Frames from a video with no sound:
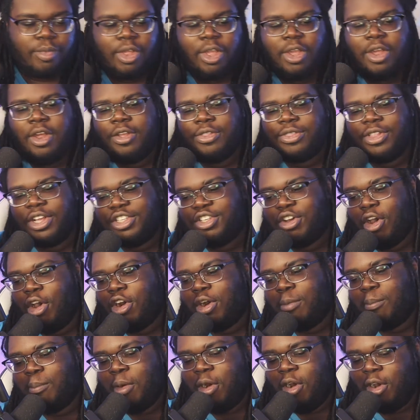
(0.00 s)
The daughter
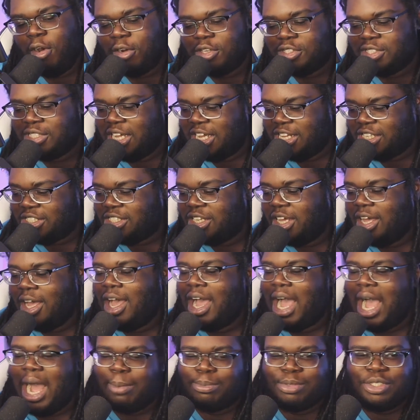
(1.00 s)
Merle says,
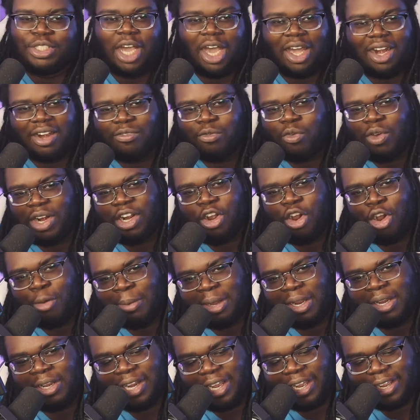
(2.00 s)
"I'm tired of running all my
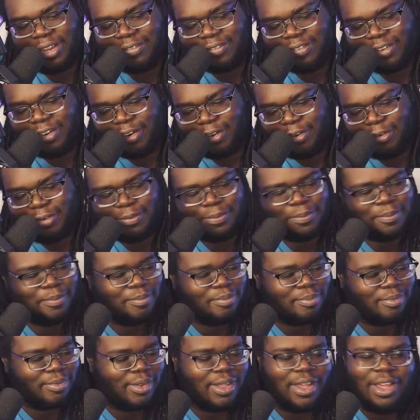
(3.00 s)
life, you know.
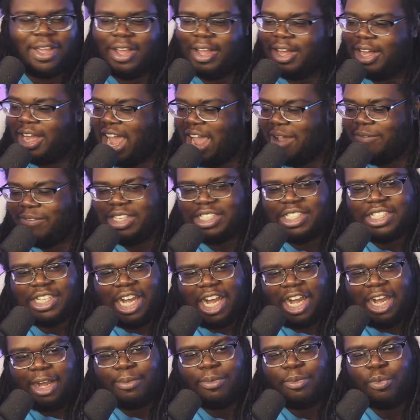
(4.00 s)
Every
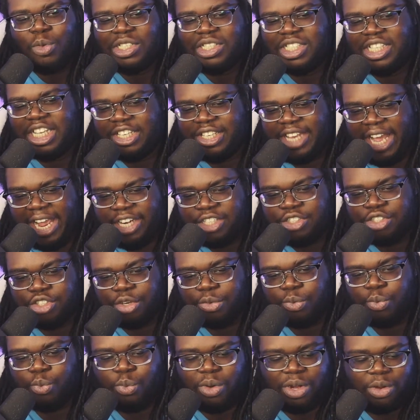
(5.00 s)
time we see danger,
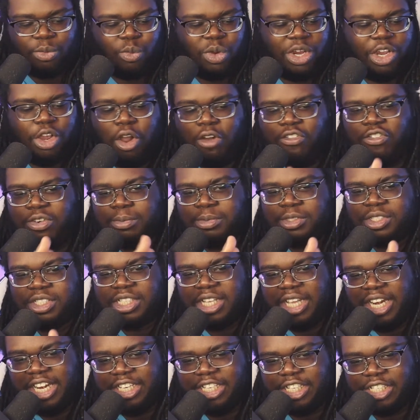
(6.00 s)
we go from city
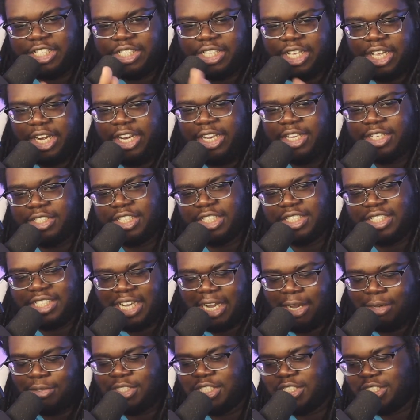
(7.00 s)
to city, to town
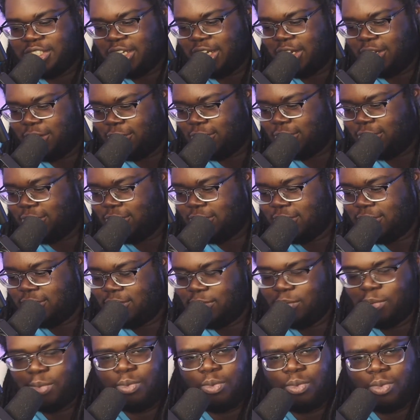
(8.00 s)
to town."
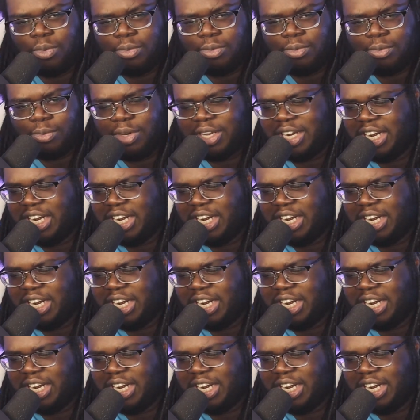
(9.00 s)
Wait,